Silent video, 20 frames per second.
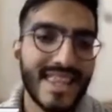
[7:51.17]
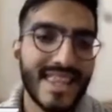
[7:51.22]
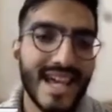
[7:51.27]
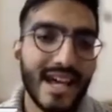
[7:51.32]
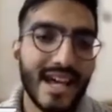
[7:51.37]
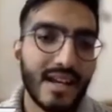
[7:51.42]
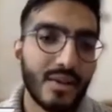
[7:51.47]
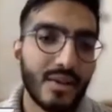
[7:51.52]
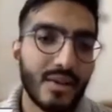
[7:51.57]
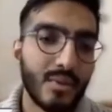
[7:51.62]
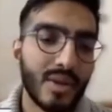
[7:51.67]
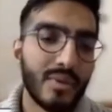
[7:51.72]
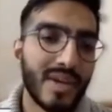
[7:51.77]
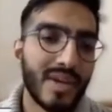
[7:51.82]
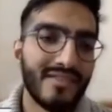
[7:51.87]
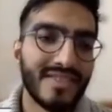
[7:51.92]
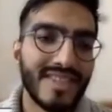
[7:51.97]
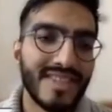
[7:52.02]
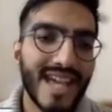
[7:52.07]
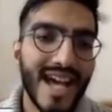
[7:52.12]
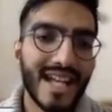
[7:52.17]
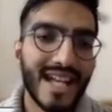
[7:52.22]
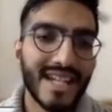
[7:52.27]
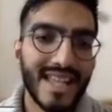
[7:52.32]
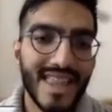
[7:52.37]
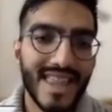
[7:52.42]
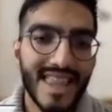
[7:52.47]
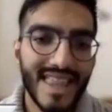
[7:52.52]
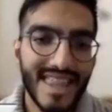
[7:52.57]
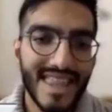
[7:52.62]
dhal, where we have
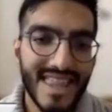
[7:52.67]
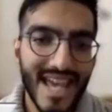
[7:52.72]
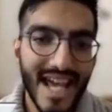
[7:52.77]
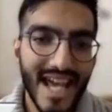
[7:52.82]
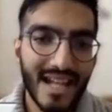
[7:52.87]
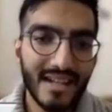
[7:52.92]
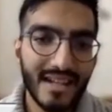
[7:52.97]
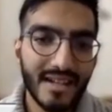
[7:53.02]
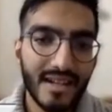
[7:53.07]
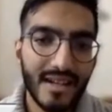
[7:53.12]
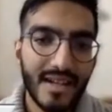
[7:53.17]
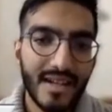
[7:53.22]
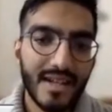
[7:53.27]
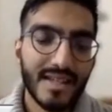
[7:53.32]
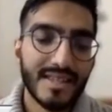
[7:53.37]
dal and dhal.